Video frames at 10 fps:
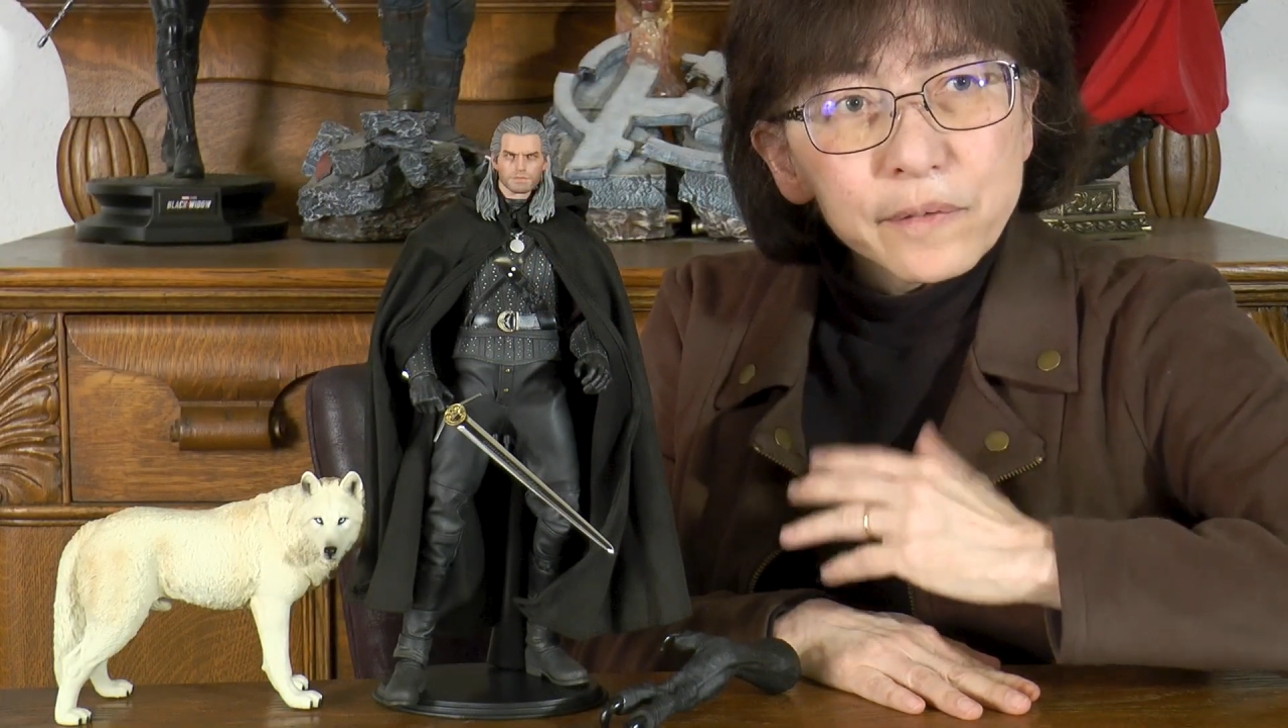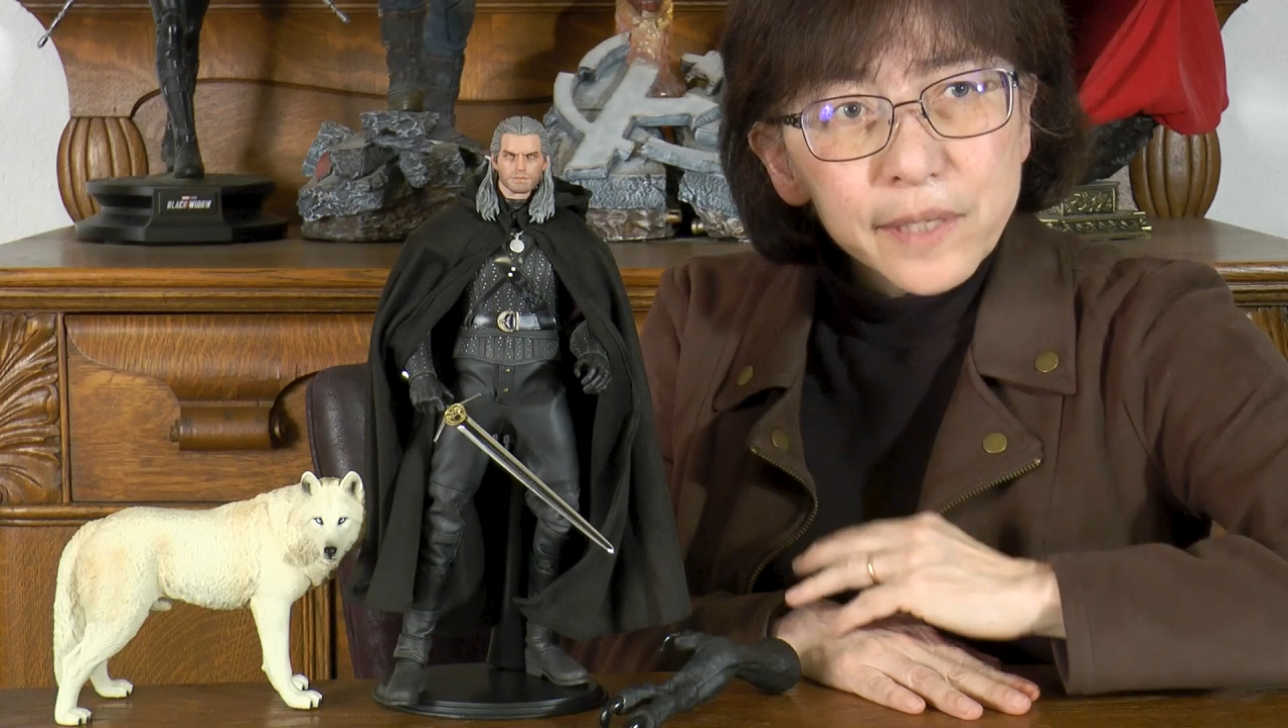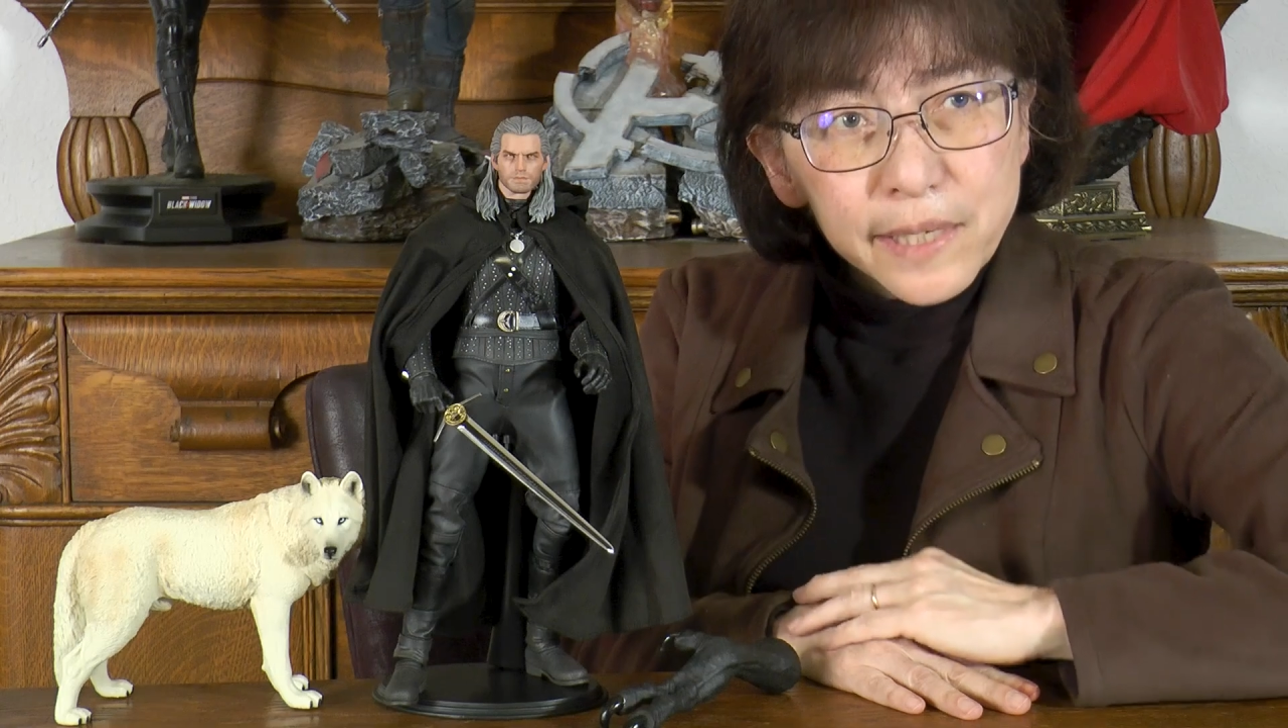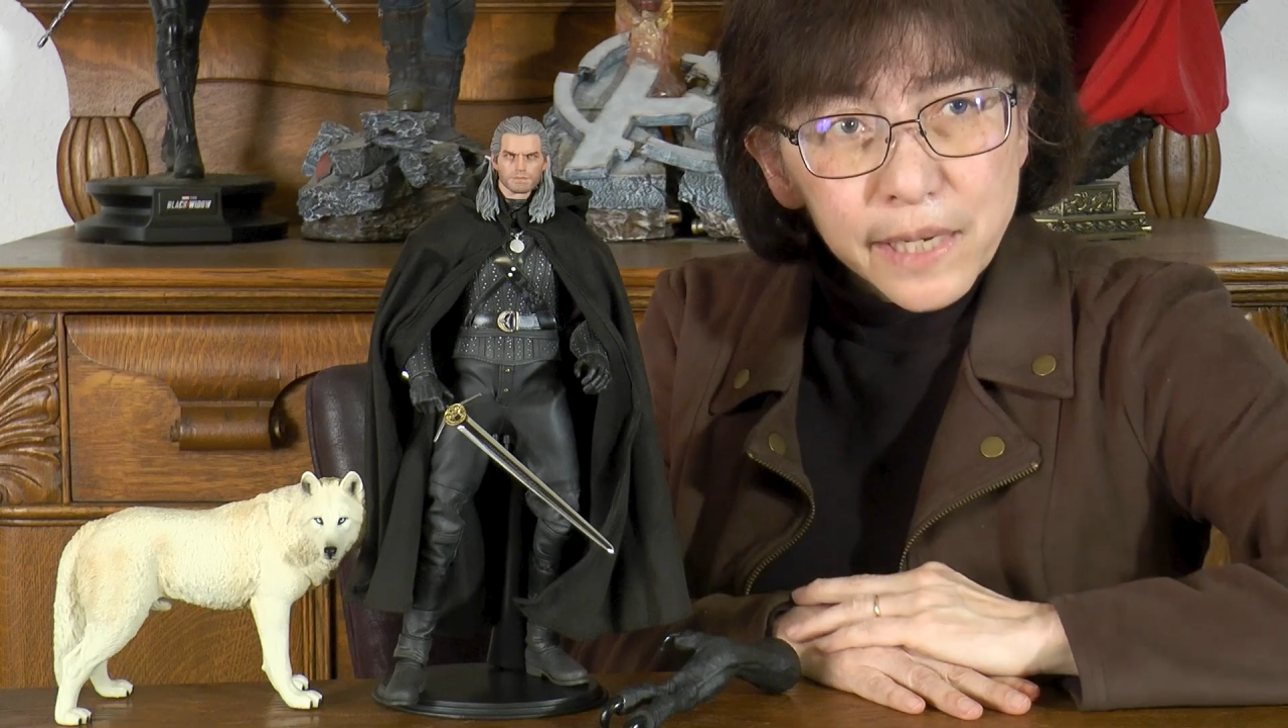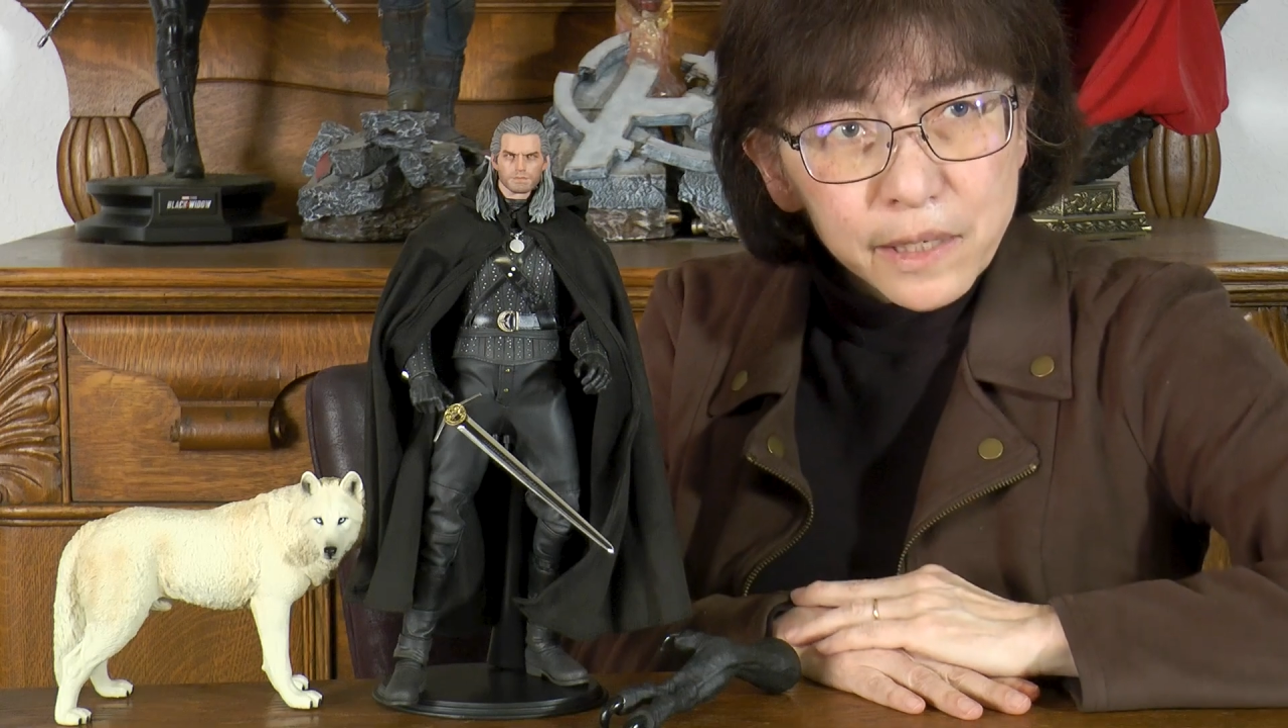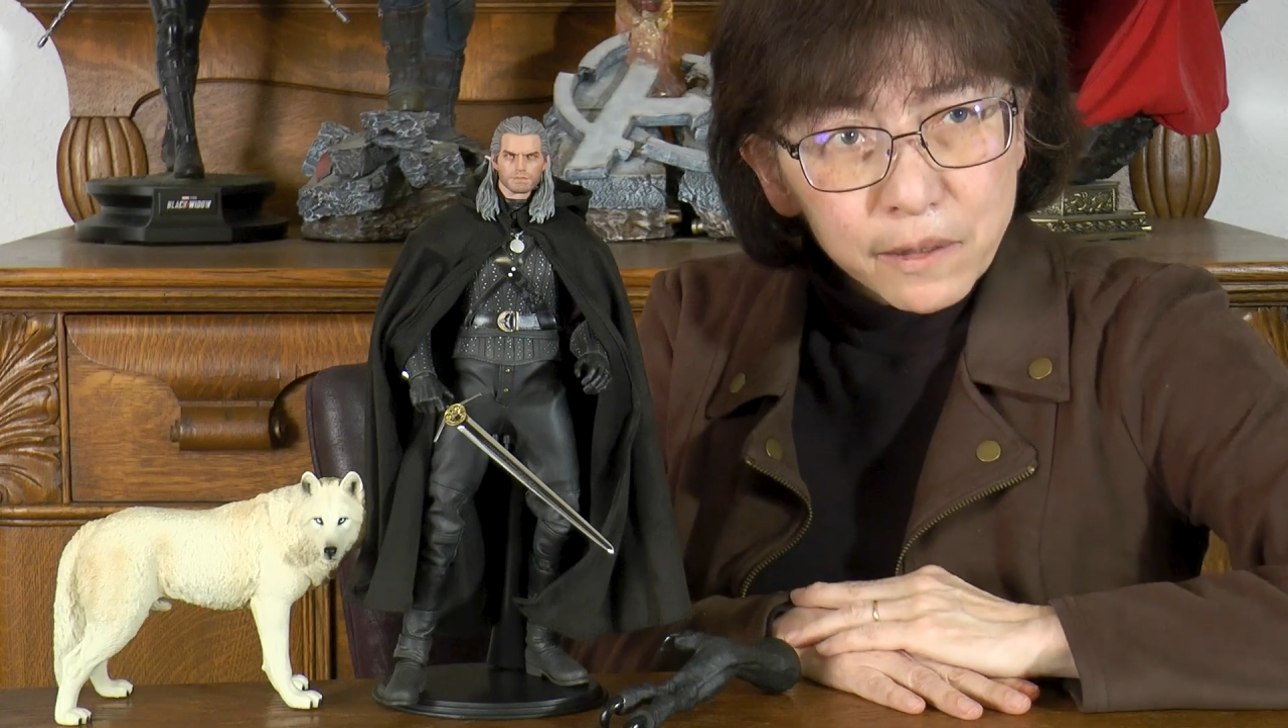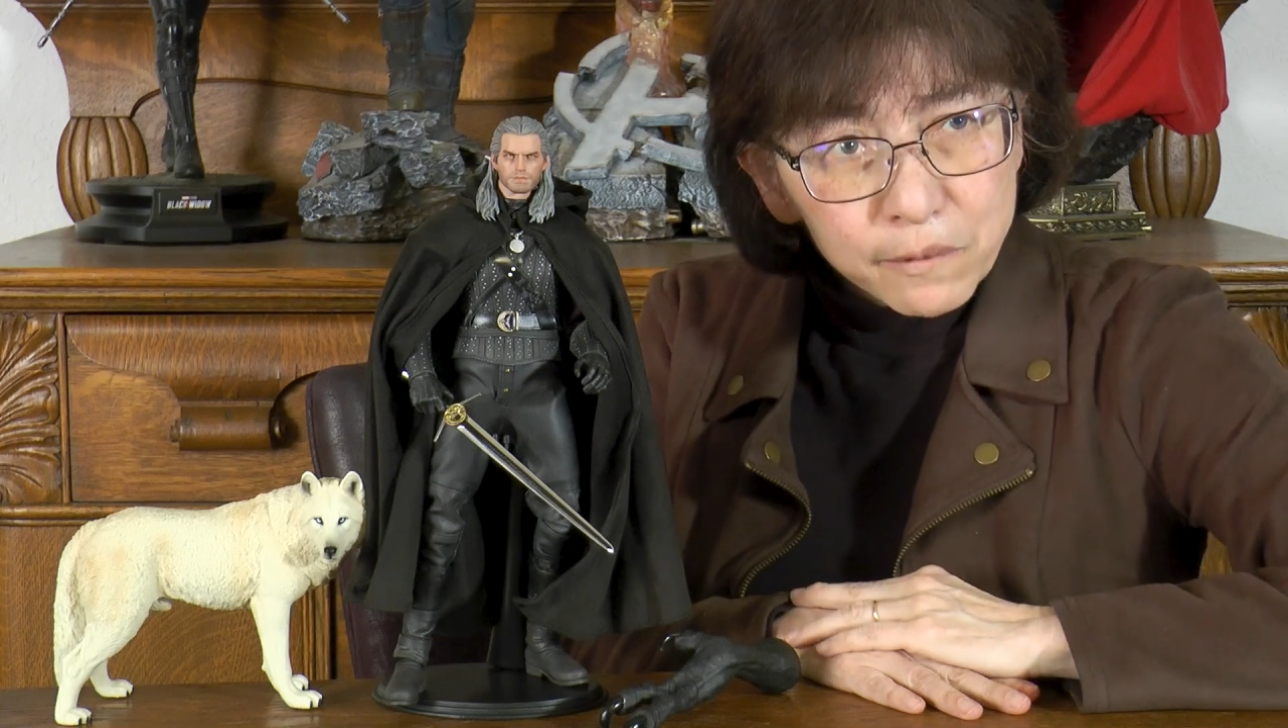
of the day,